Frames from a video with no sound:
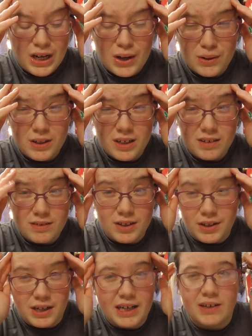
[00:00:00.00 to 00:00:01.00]
coconut.
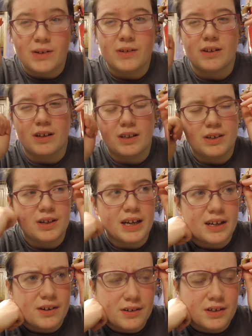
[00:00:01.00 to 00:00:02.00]
No, you get uh, you
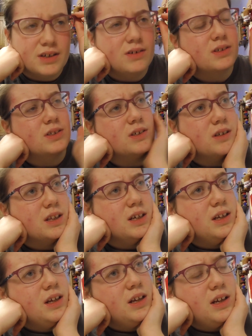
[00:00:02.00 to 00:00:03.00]
get coconut hot chocolate.